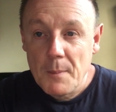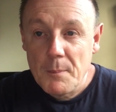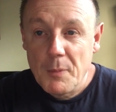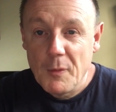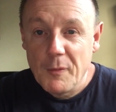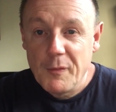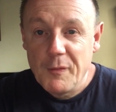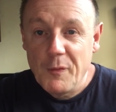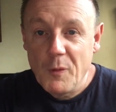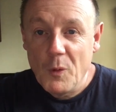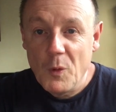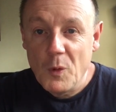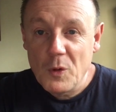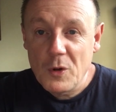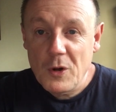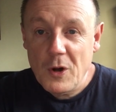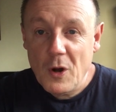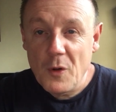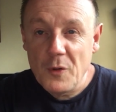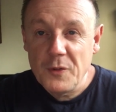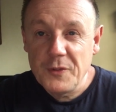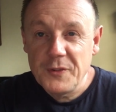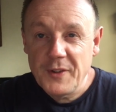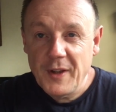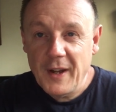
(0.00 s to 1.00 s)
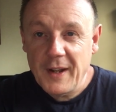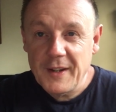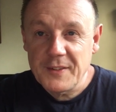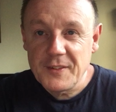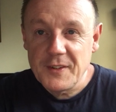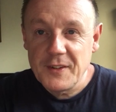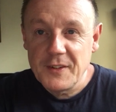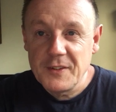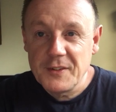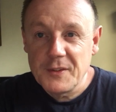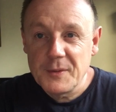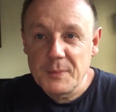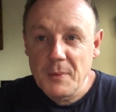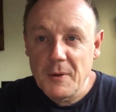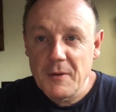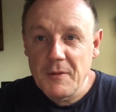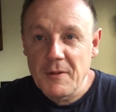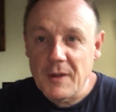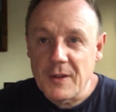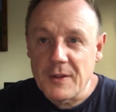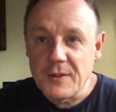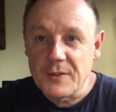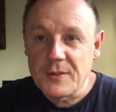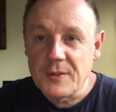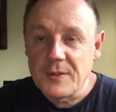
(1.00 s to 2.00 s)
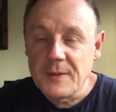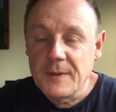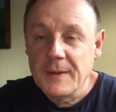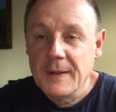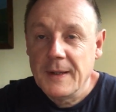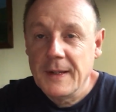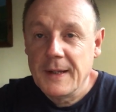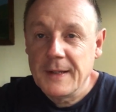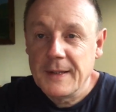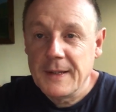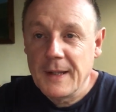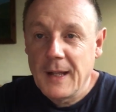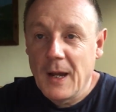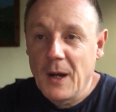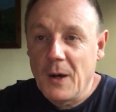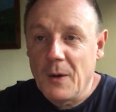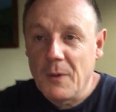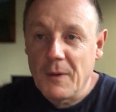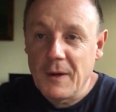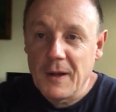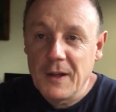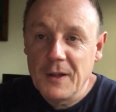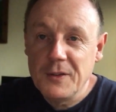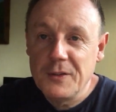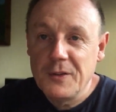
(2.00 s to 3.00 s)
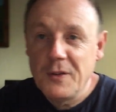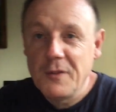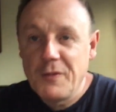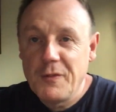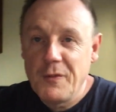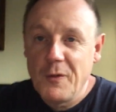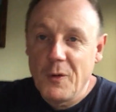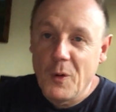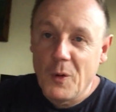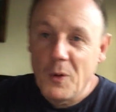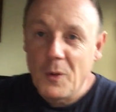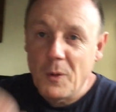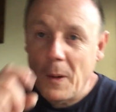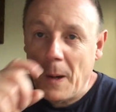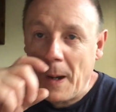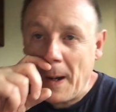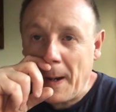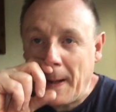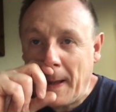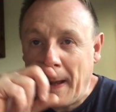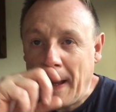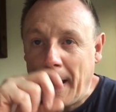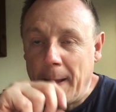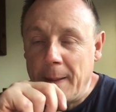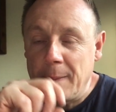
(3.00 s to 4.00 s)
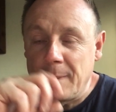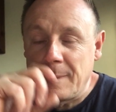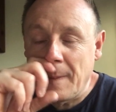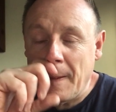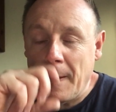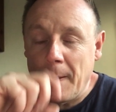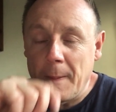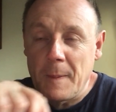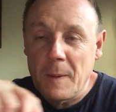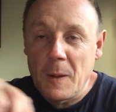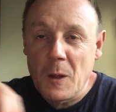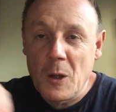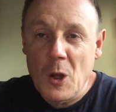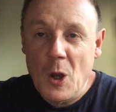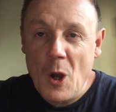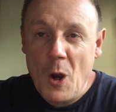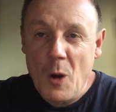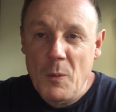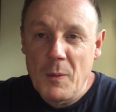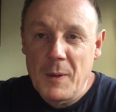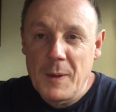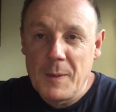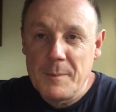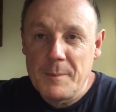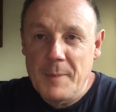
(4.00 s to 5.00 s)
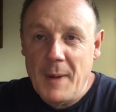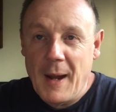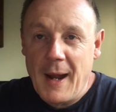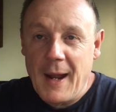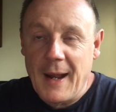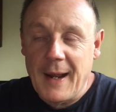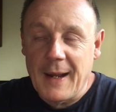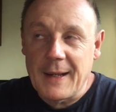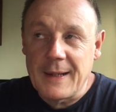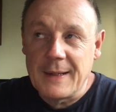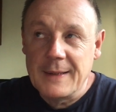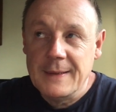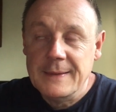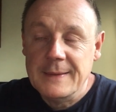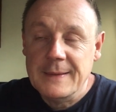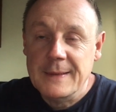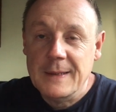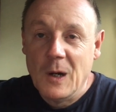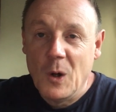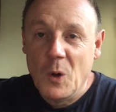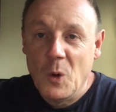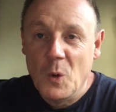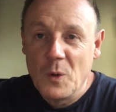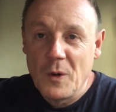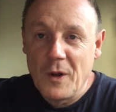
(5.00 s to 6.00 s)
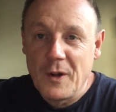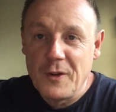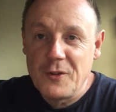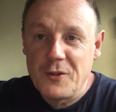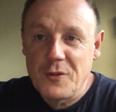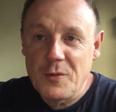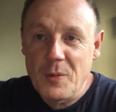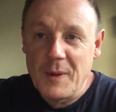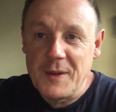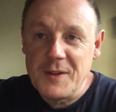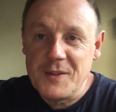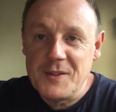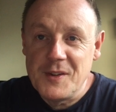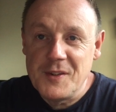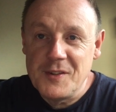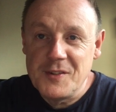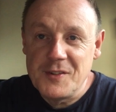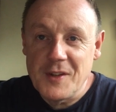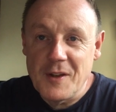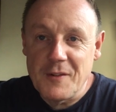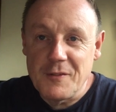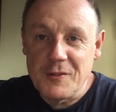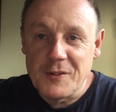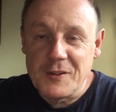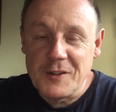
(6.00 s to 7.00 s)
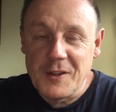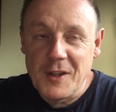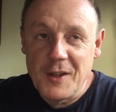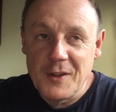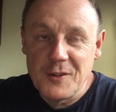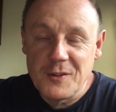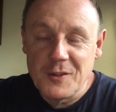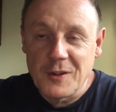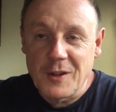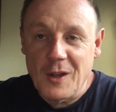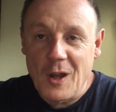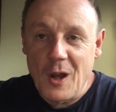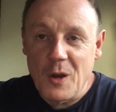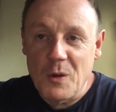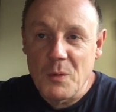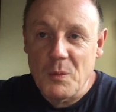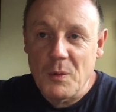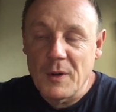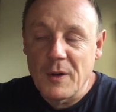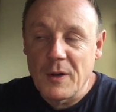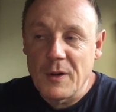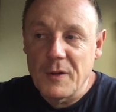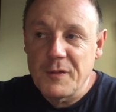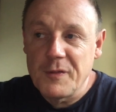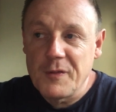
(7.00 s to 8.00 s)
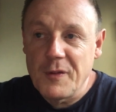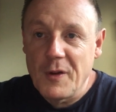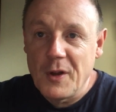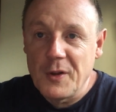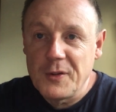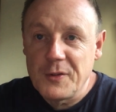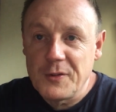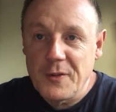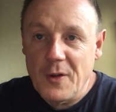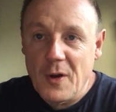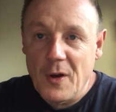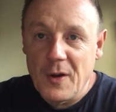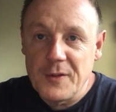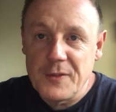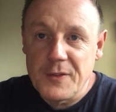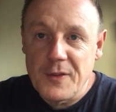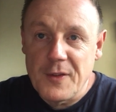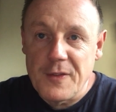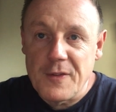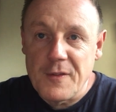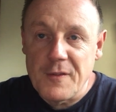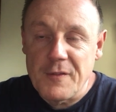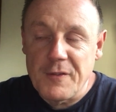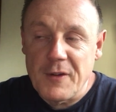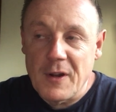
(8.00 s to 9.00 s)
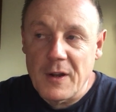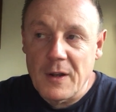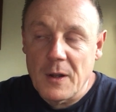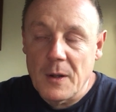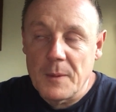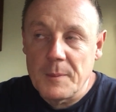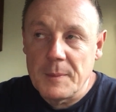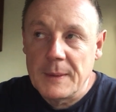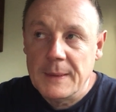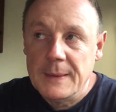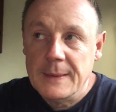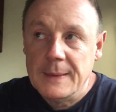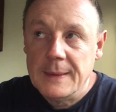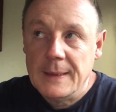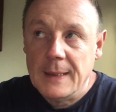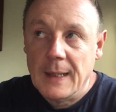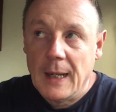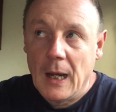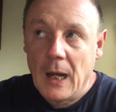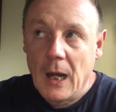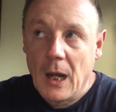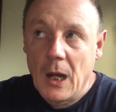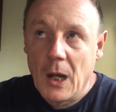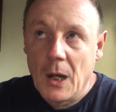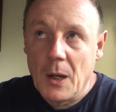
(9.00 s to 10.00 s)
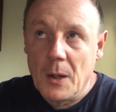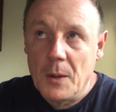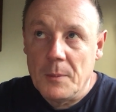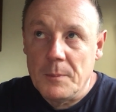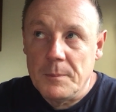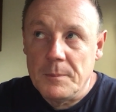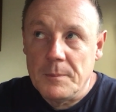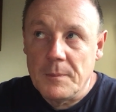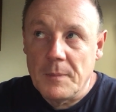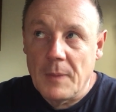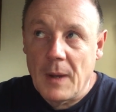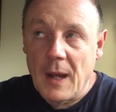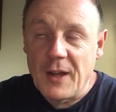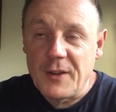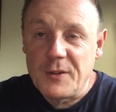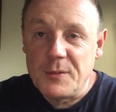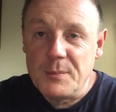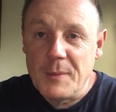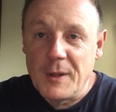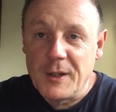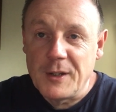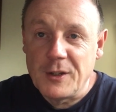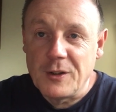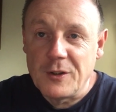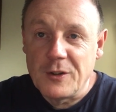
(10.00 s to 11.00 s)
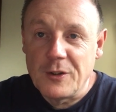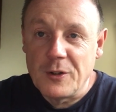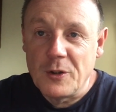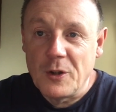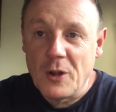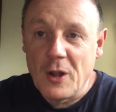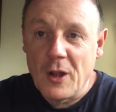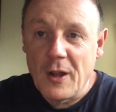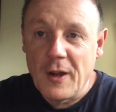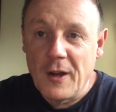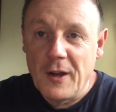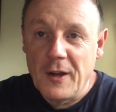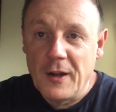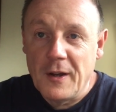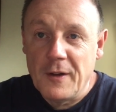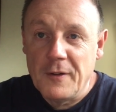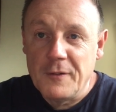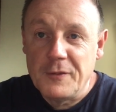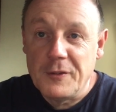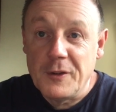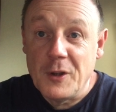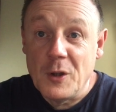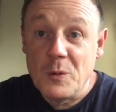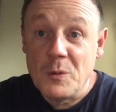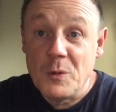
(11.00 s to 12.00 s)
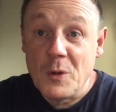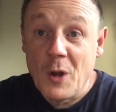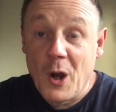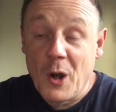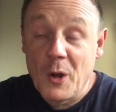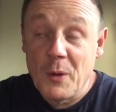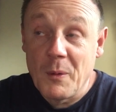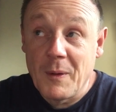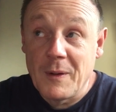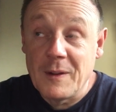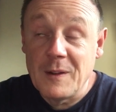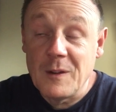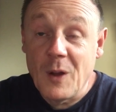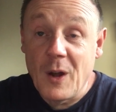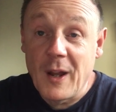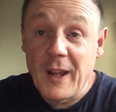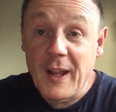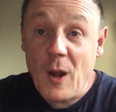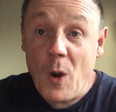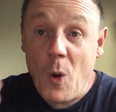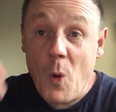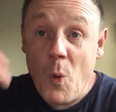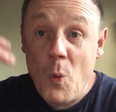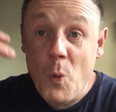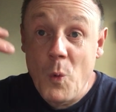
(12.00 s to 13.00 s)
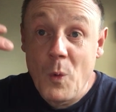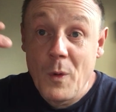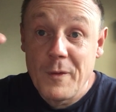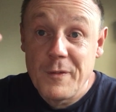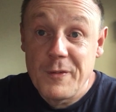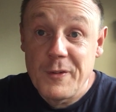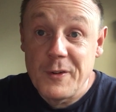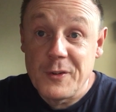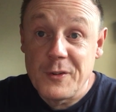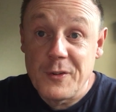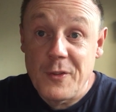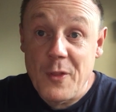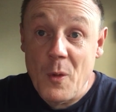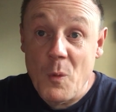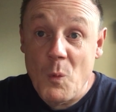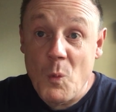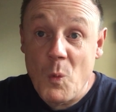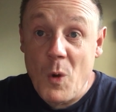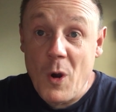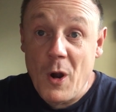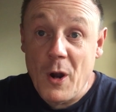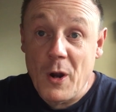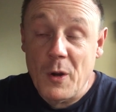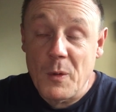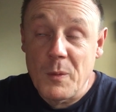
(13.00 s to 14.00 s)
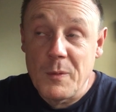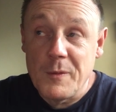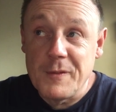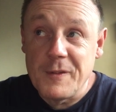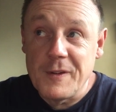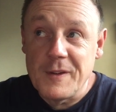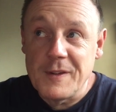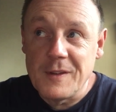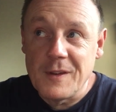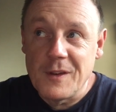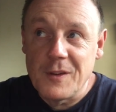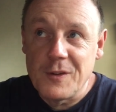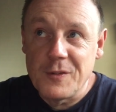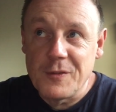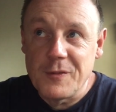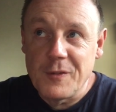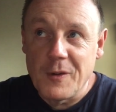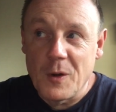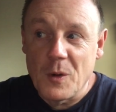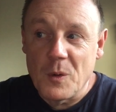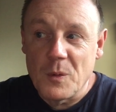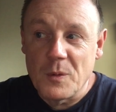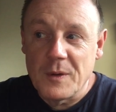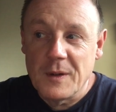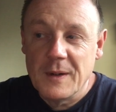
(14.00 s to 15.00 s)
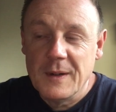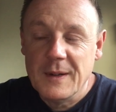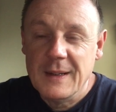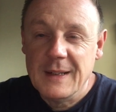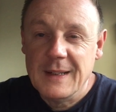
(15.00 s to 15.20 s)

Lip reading: Before contacting spirits. Now, here's the thought, okay? So going back all those 27 years ago when I first started to develop, as many of you know, and like all of us that work within this field,